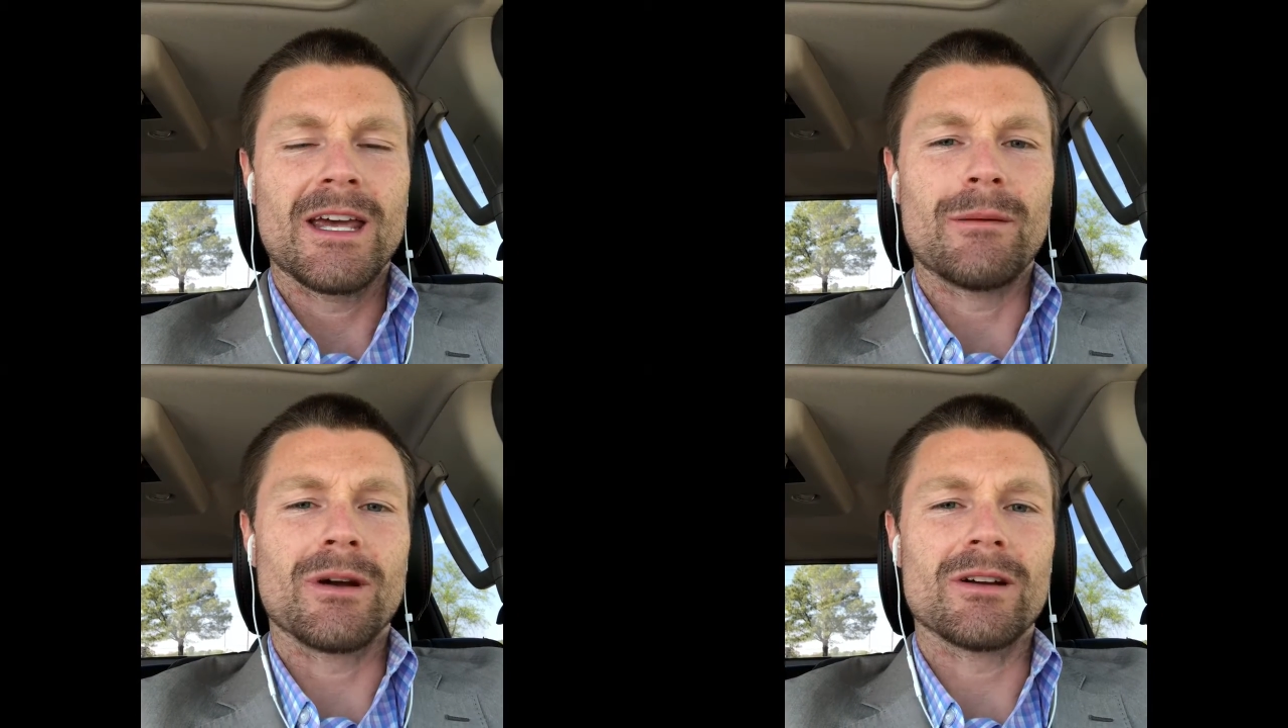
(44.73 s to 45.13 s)

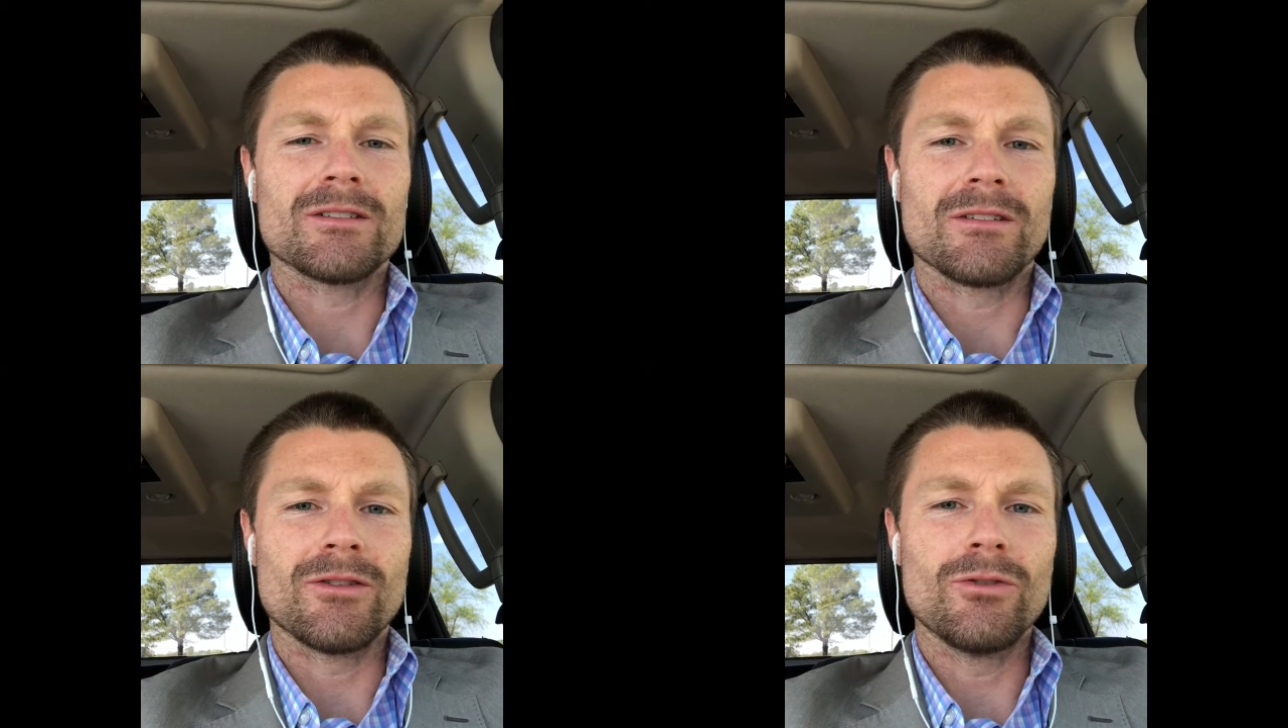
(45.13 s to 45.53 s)
and
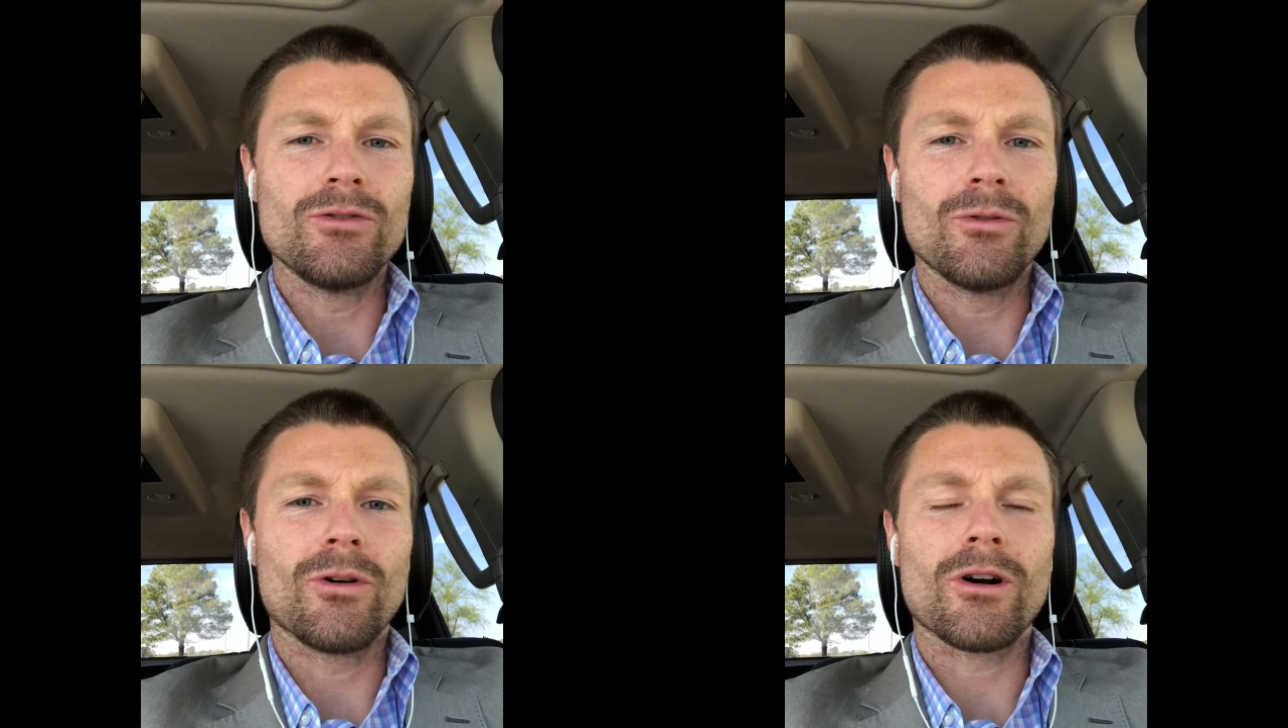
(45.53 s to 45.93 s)
because of who
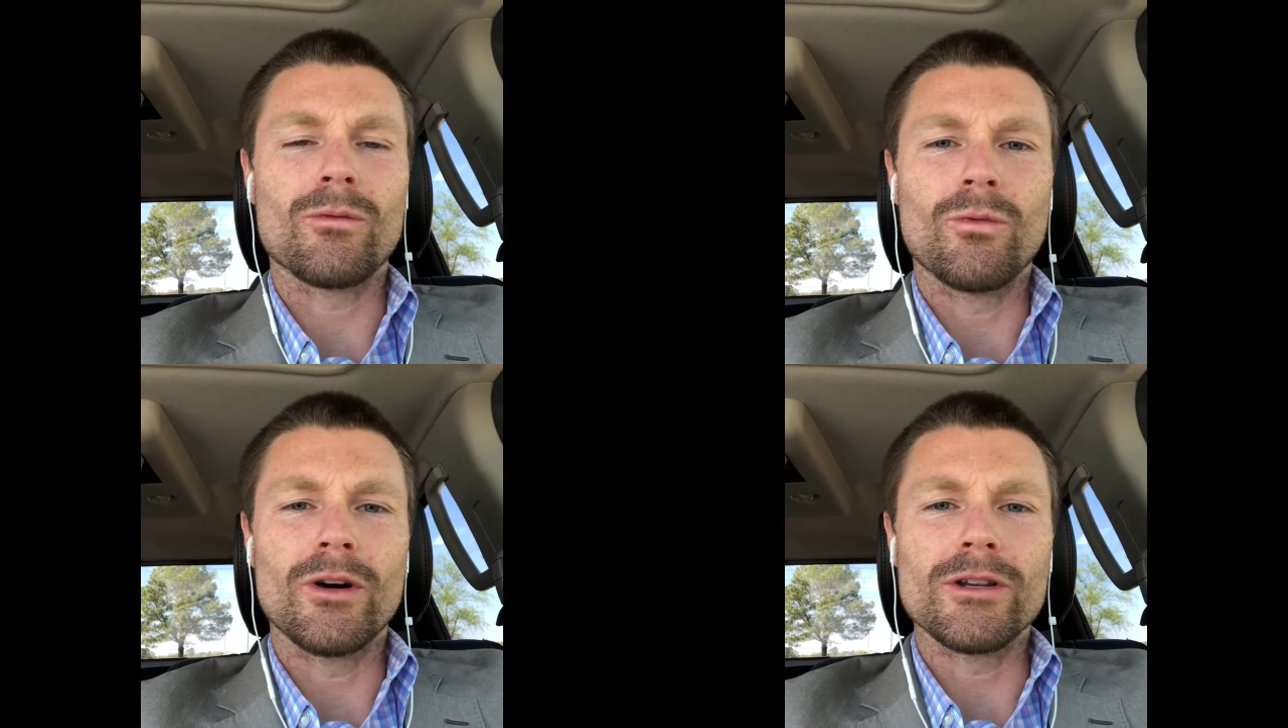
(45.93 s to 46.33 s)
you are
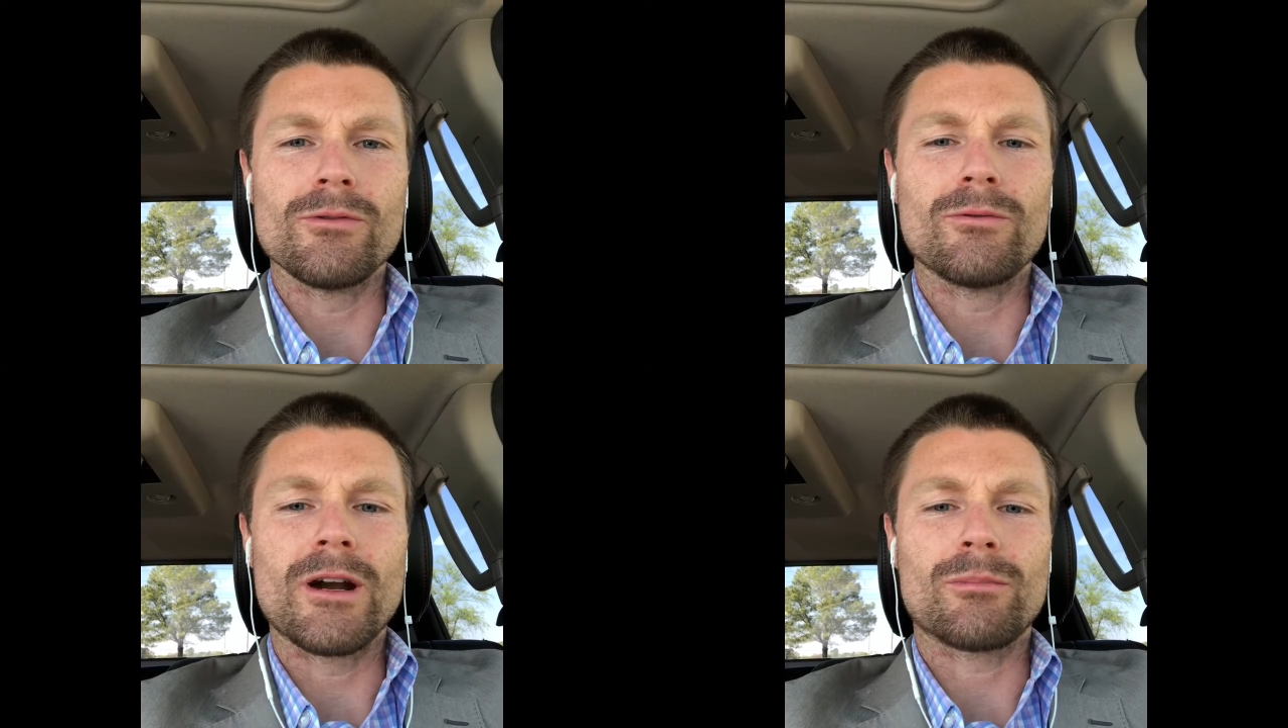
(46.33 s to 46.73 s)
and what
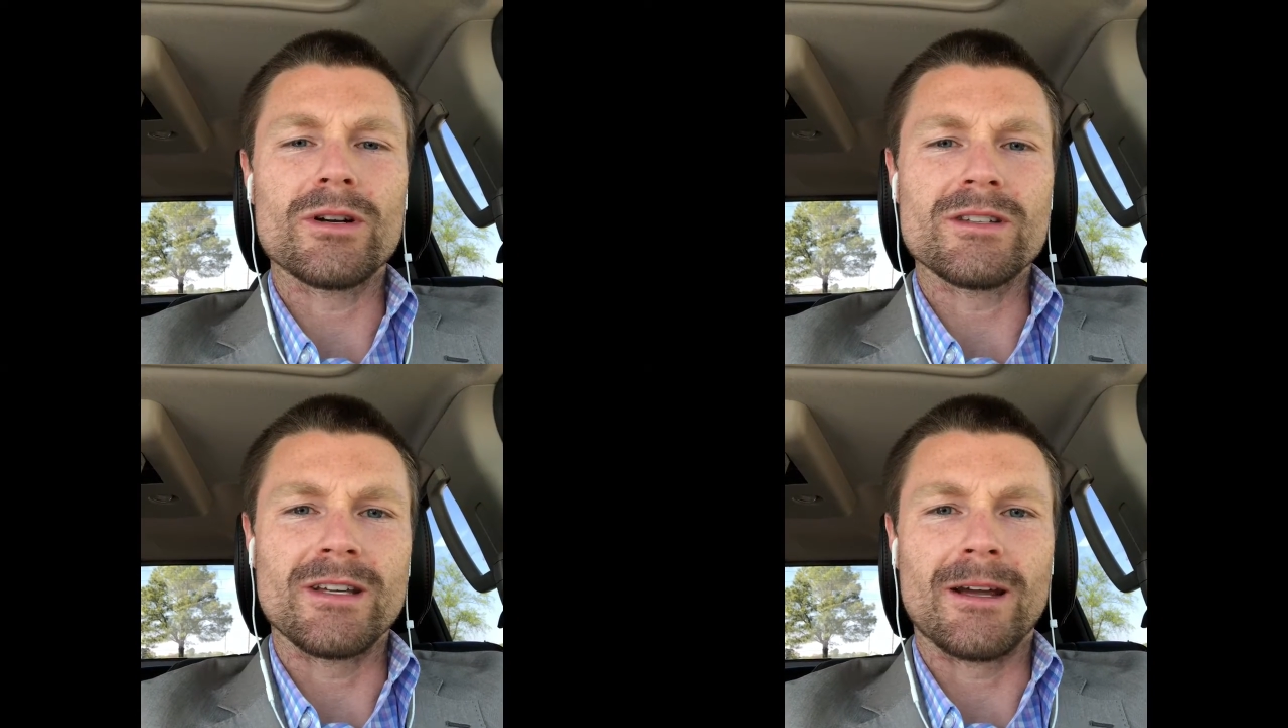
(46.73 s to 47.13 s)
you
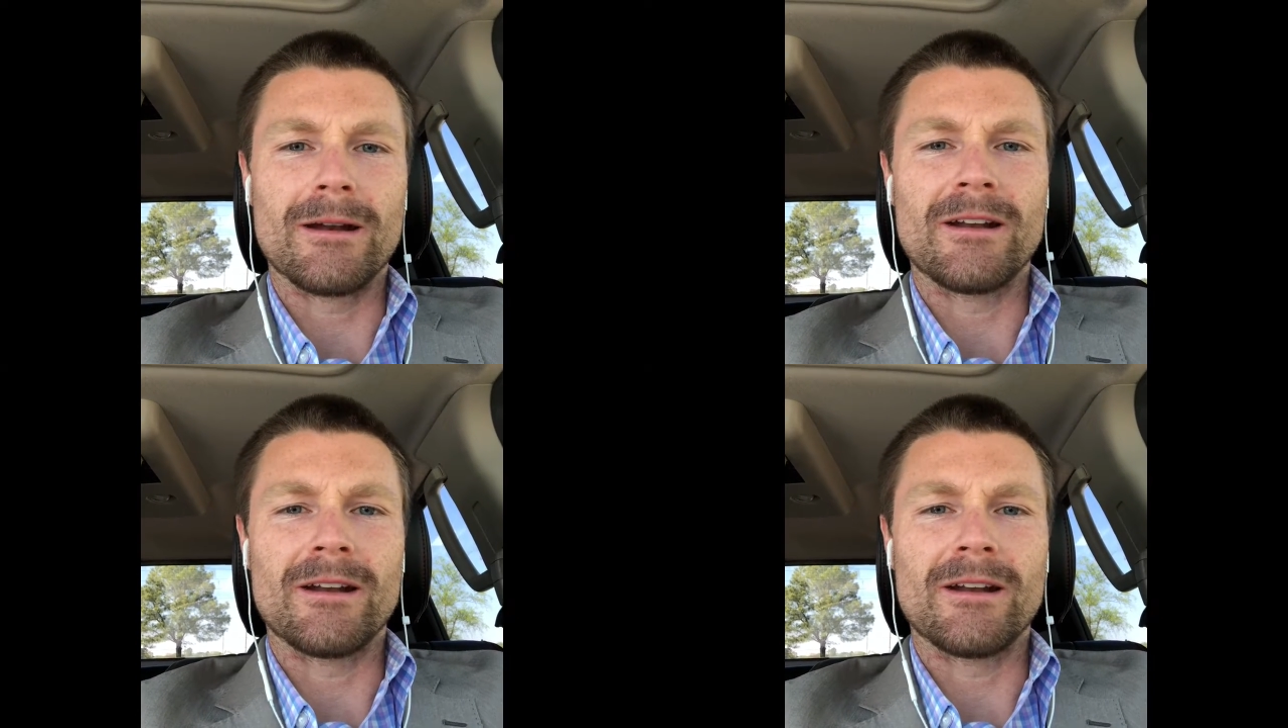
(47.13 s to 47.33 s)
represent.